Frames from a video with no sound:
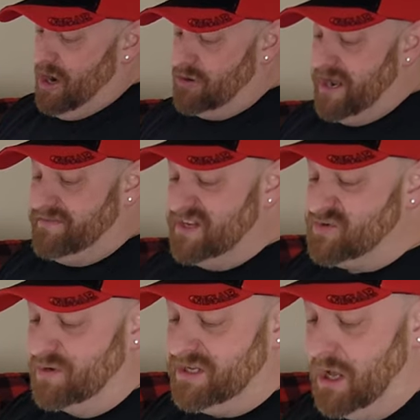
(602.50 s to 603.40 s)
All right,
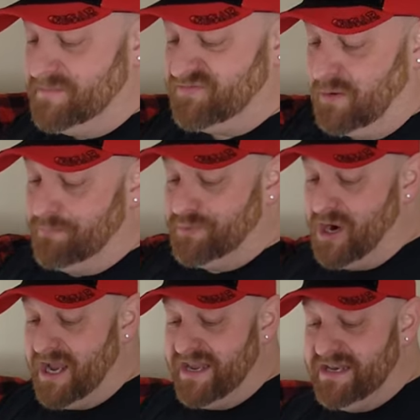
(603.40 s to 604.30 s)
this one comes from
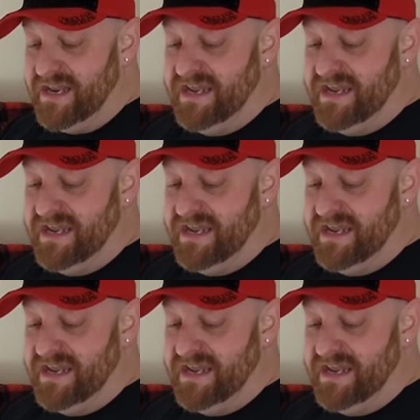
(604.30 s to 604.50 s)
Brian